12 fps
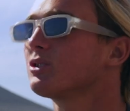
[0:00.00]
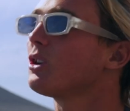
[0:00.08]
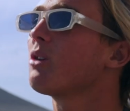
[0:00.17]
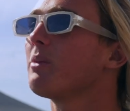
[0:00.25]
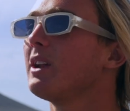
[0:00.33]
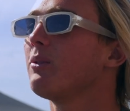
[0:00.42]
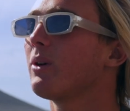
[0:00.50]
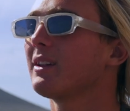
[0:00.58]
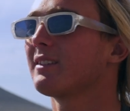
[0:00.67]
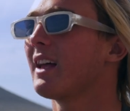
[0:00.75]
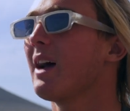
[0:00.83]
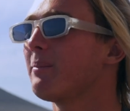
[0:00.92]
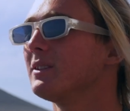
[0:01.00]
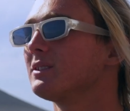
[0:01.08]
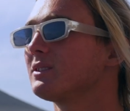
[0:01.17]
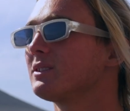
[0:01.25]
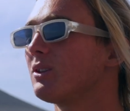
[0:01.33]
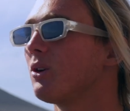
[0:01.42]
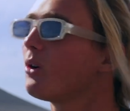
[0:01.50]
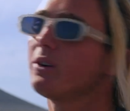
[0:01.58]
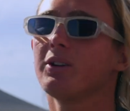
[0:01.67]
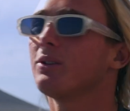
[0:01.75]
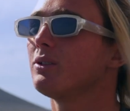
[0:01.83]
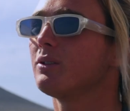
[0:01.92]
normally when this happens, or
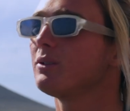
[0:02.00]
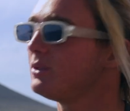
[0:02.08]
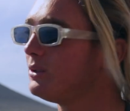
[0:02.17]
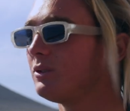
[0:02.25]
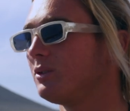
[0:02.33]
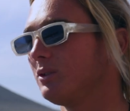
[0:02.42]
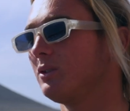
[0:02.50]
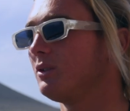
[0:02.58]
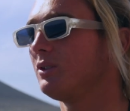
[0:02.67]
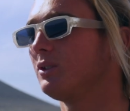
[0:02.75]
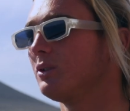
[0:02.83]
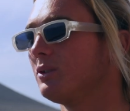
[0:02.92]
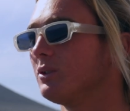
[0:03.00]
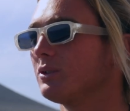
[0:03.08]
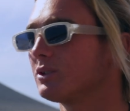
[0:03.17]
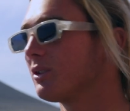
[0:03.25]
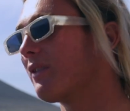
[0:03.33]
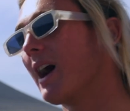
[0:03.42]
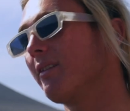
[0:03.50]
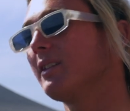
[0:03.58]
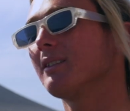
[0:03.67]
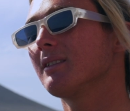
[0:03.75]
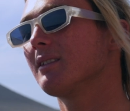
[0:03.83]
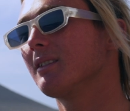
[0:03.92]
you survive
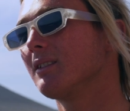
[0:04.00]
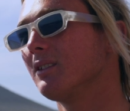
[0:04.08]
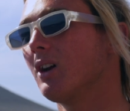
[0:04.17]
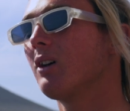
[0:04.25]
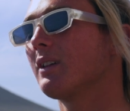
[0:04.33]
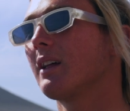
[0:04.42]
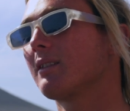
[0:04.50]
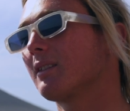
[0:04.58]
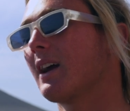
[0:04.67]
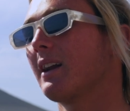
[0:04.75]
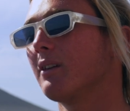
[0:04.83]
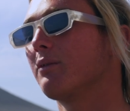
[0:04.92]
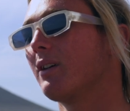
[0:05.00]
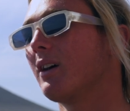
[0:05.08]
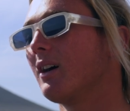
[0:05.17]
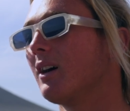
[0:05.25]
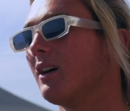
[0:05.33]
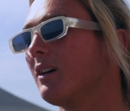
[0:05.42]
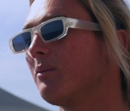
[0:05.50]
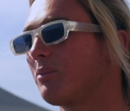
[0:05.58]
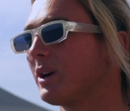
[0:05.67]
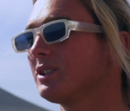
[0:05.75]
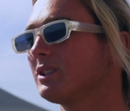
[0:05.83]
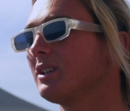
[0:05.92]
it, you know, that kind of
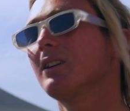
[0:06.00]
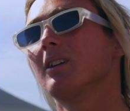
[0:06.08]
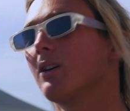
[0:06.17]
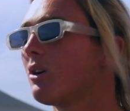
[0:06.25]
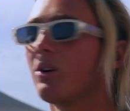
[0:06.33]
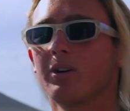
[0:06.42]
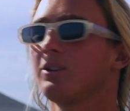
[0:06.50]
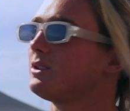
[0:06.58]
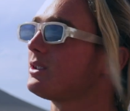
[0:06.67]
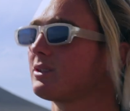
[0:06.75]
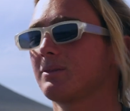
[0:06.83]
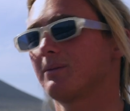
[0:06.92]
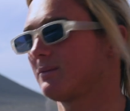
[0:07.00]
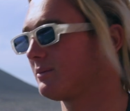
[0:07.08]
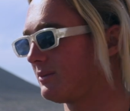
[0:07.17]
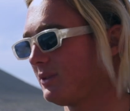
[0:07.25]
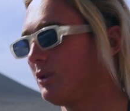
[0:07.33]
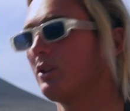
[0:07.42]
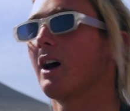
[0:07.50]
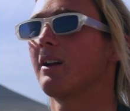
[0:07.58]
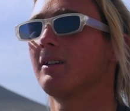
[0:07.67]
pressure, or you're done.